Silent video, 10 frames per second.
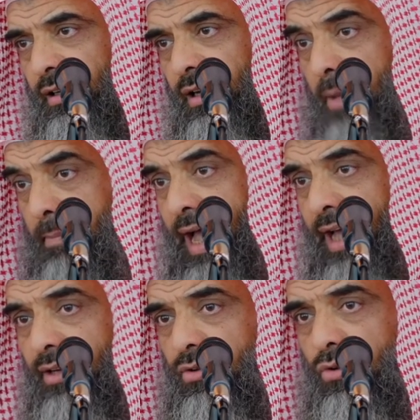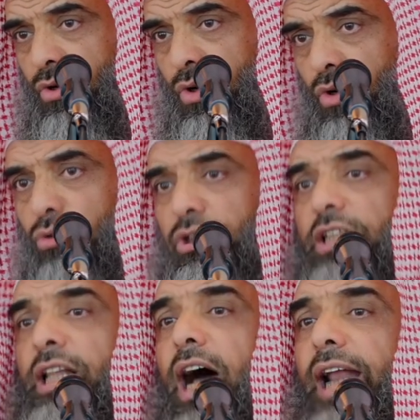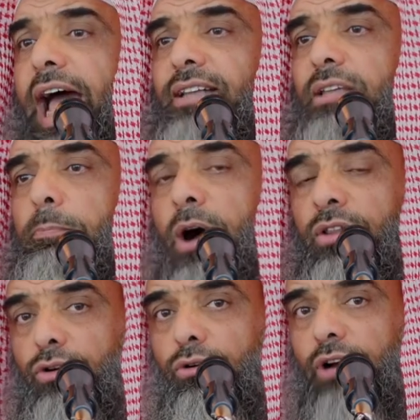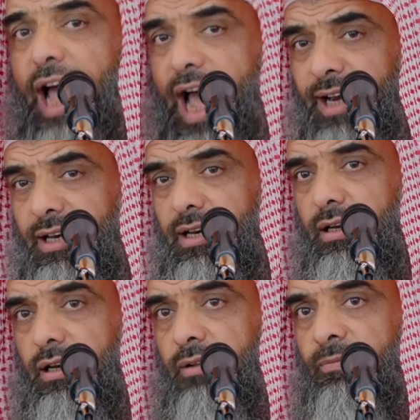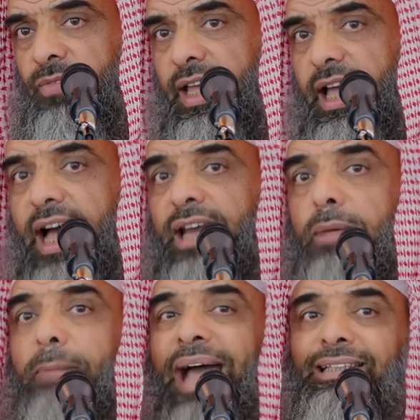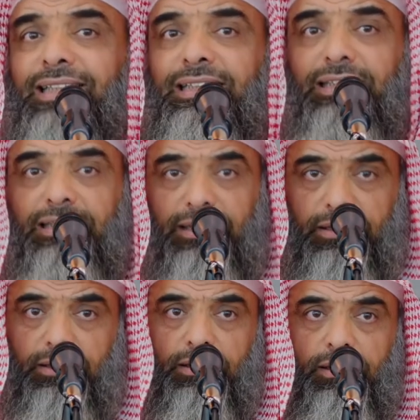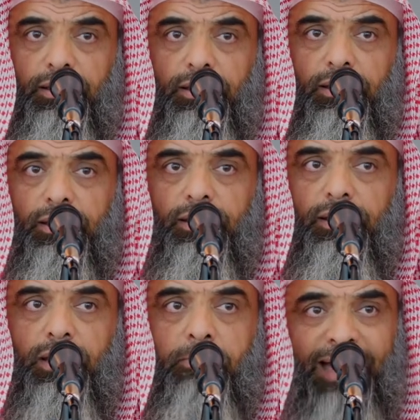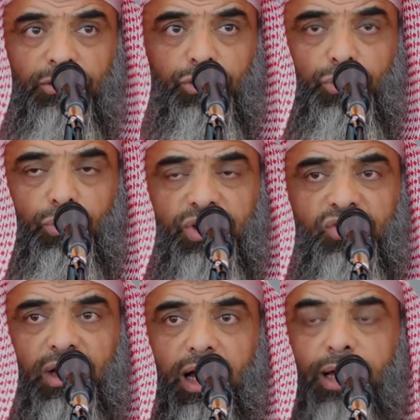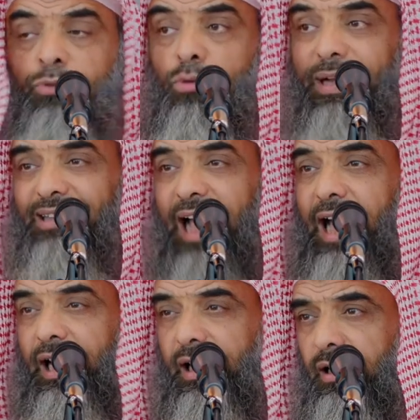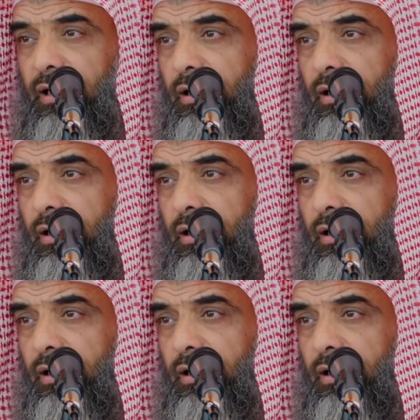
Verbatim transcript: A man who did not act upon the Quran and abandoned the mandatory salah. Ibn Battal